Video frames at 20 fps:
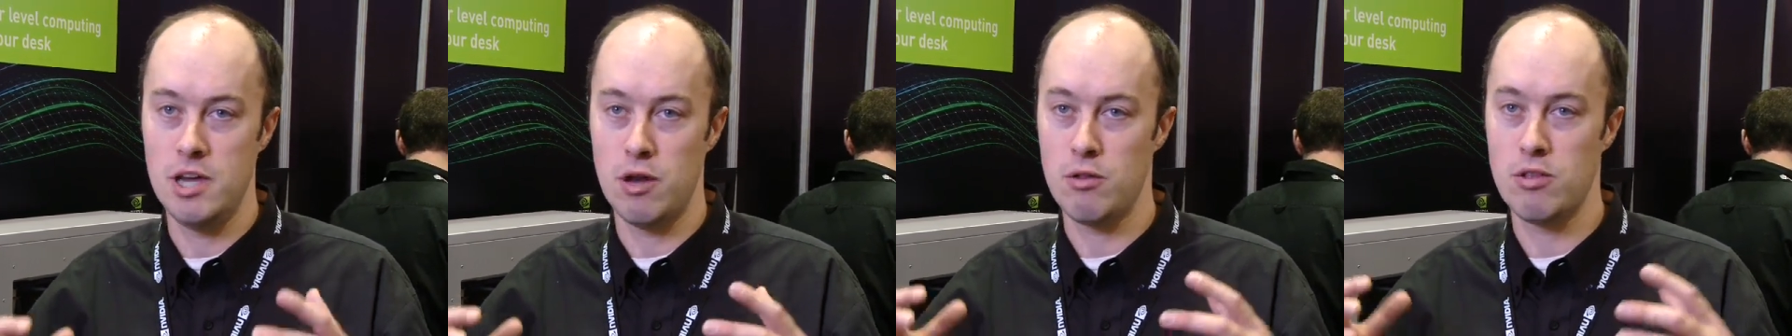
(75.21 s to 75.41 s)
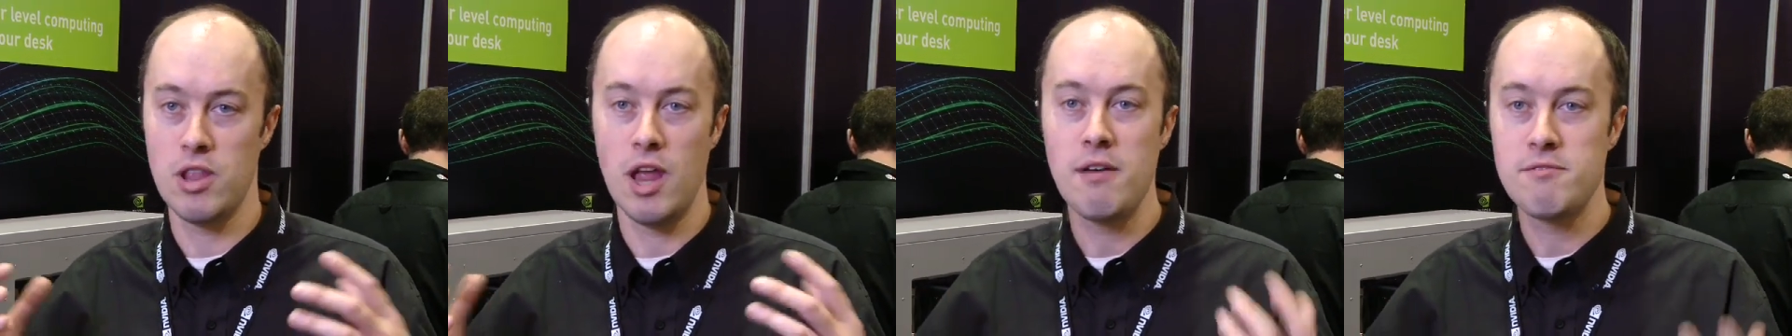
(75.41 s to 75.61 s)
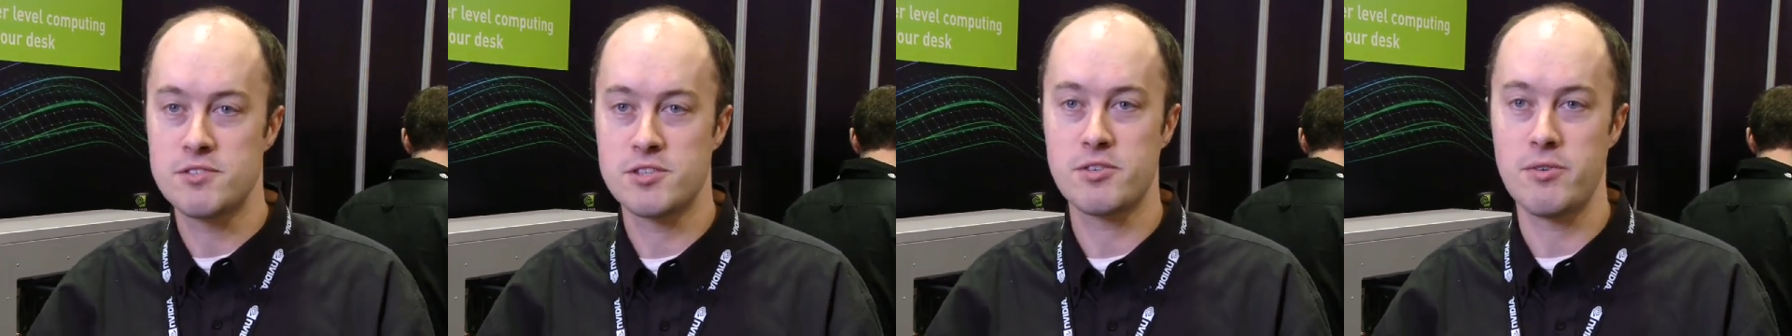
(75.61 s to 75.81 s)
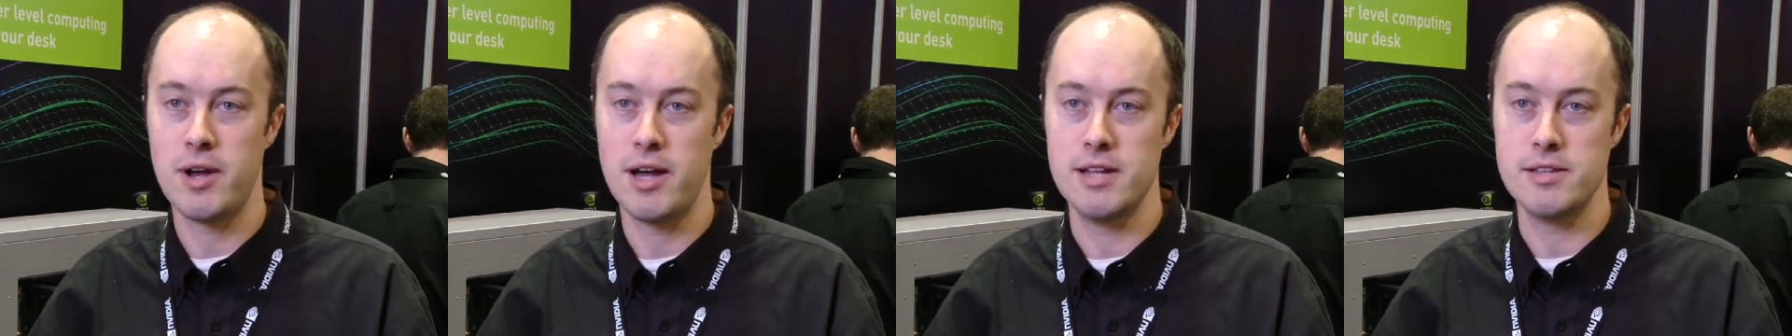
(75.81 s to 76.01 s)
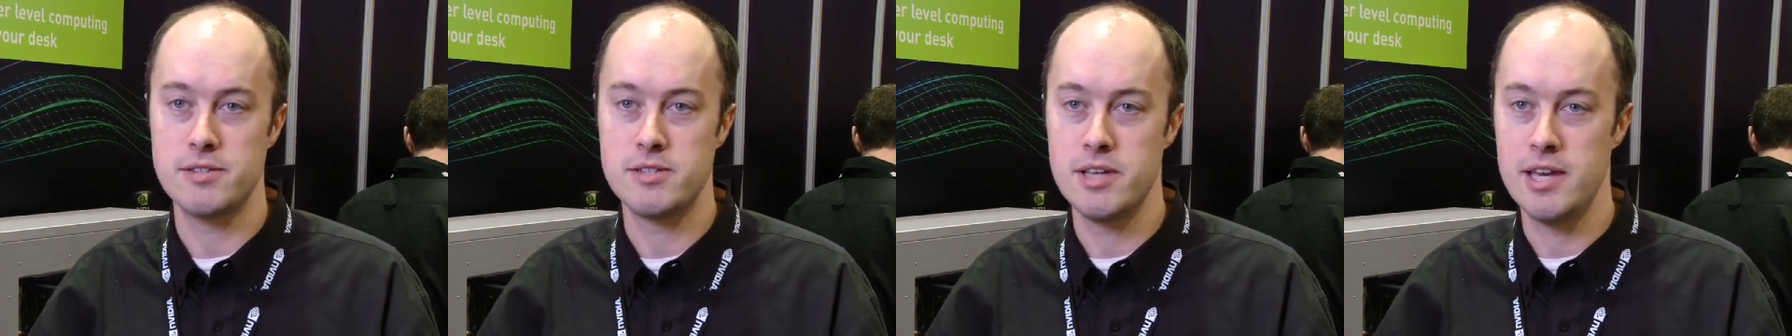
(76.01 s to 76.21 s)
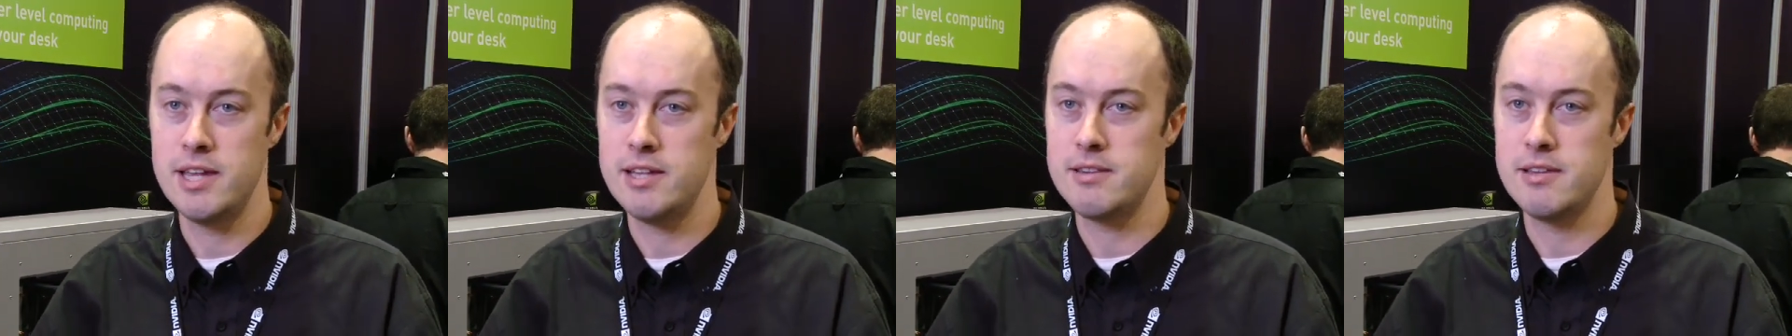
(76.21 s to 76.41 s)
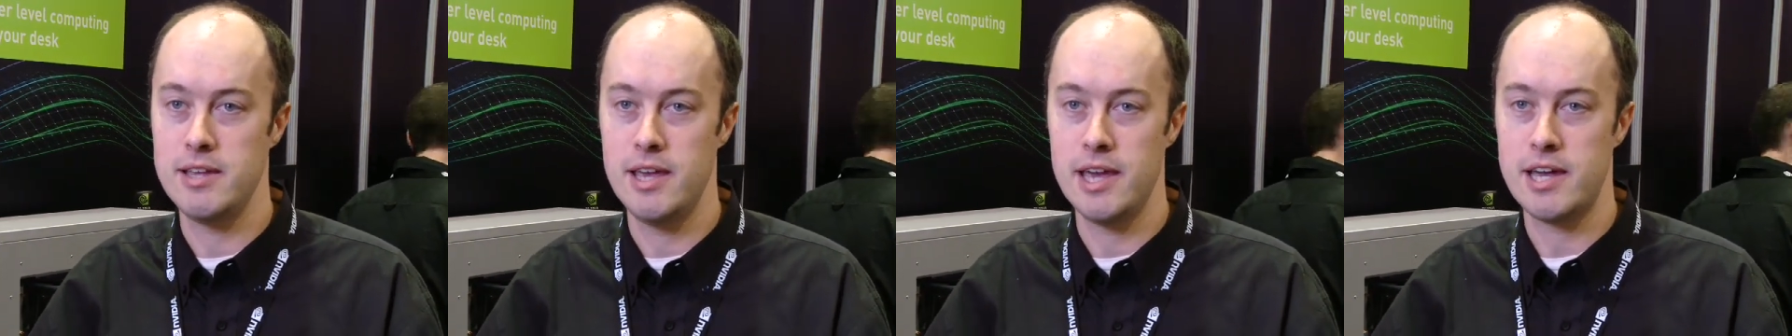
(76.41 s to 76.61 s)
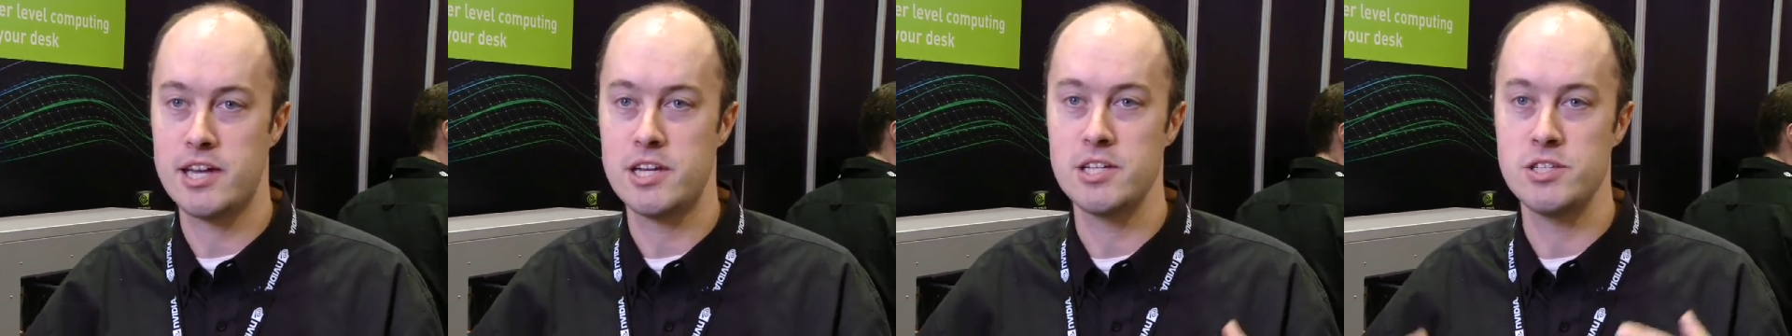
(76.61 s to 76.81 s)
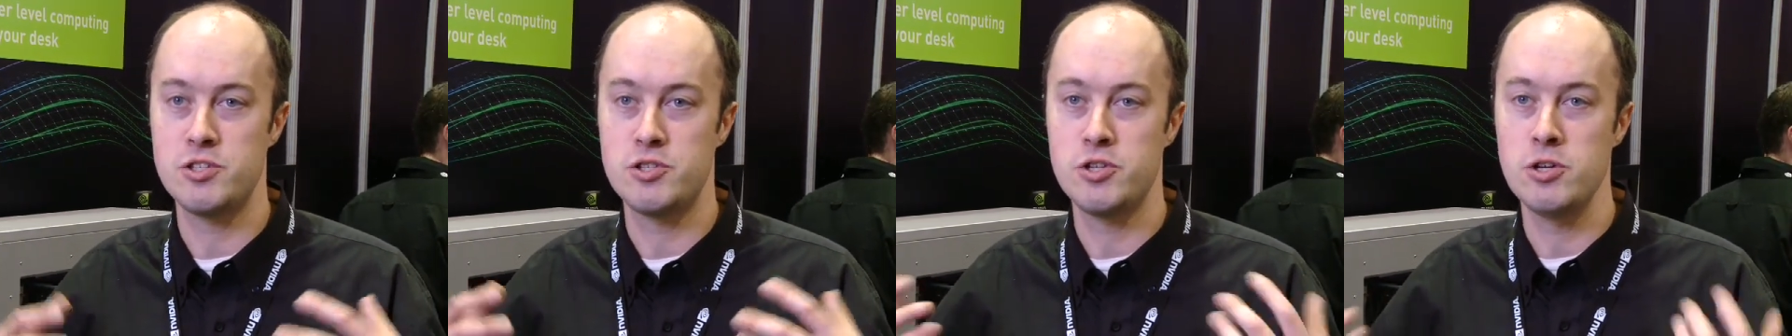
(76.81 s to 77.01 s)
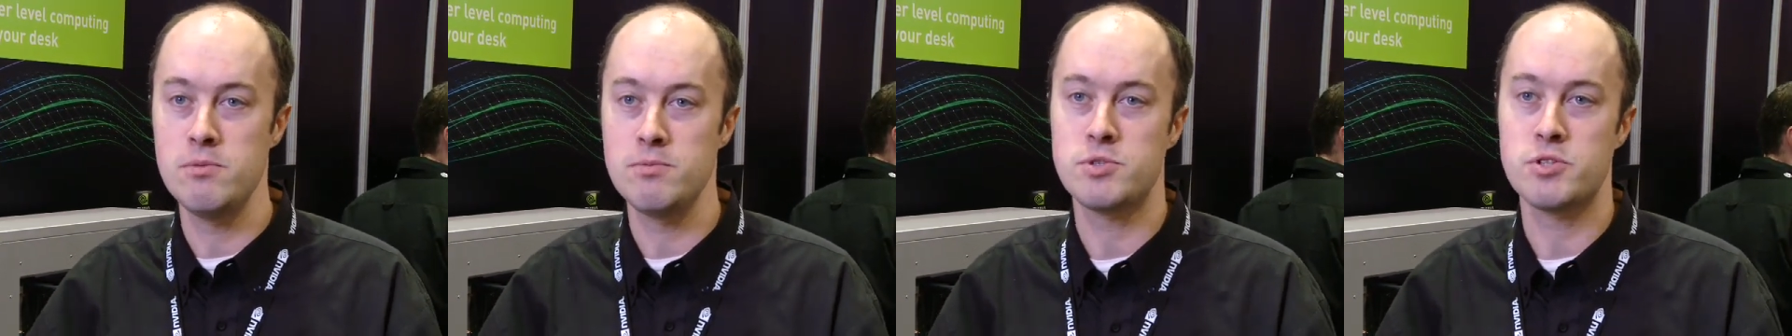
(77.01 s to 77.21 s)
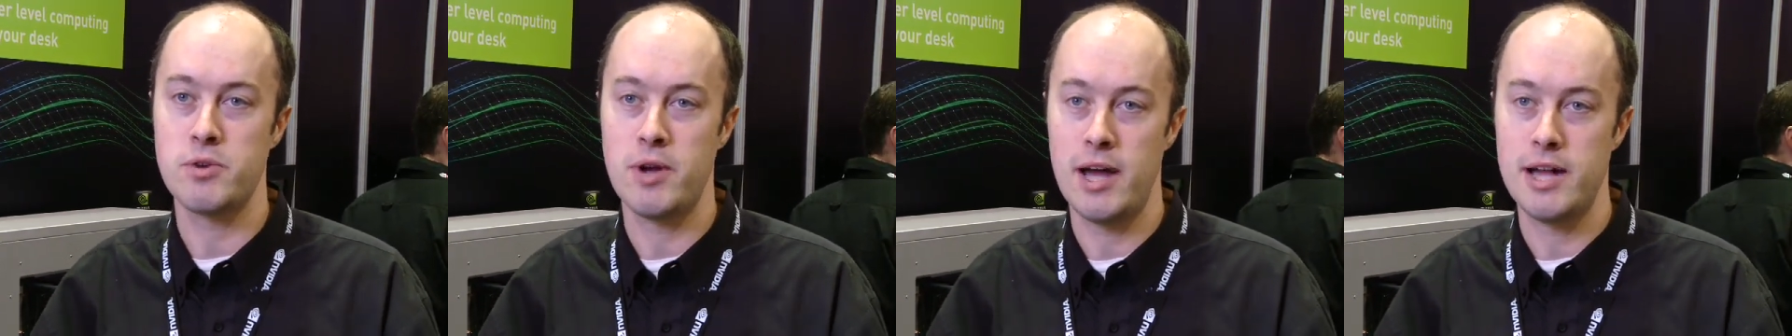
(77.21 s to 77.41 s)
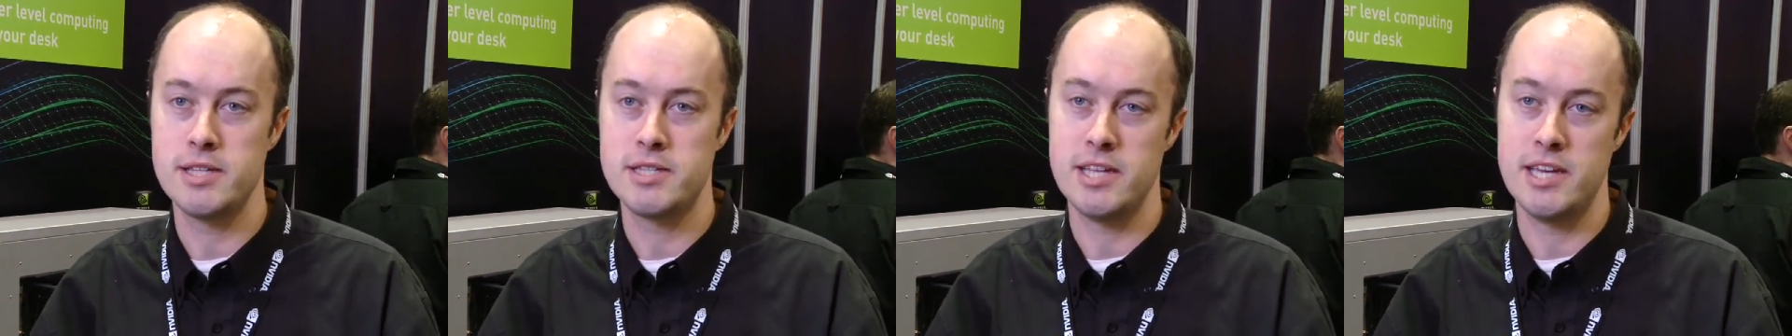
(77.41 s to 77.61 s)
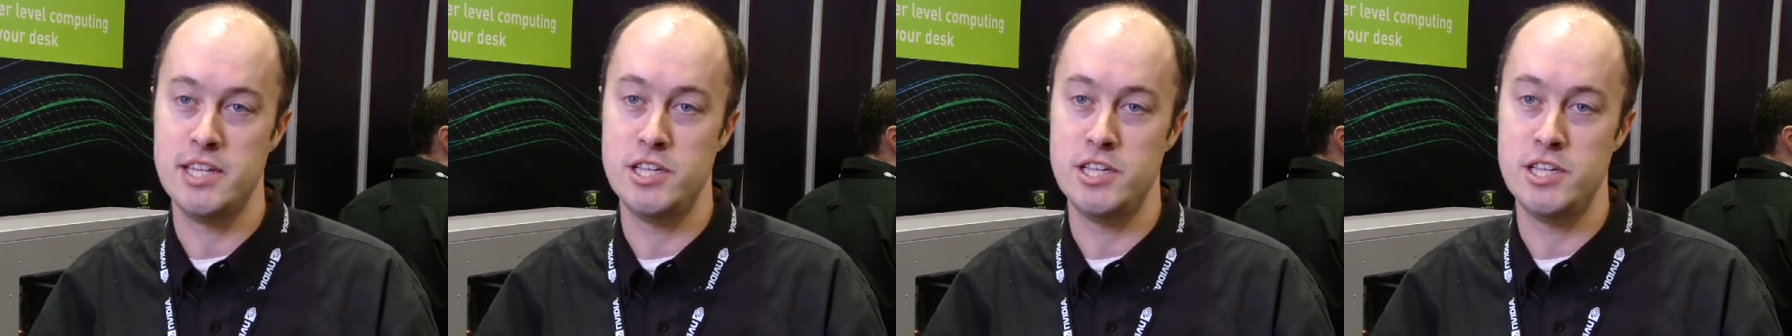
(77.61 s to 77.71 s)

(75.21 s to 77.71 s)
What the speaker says: loves threads. It consumes threads.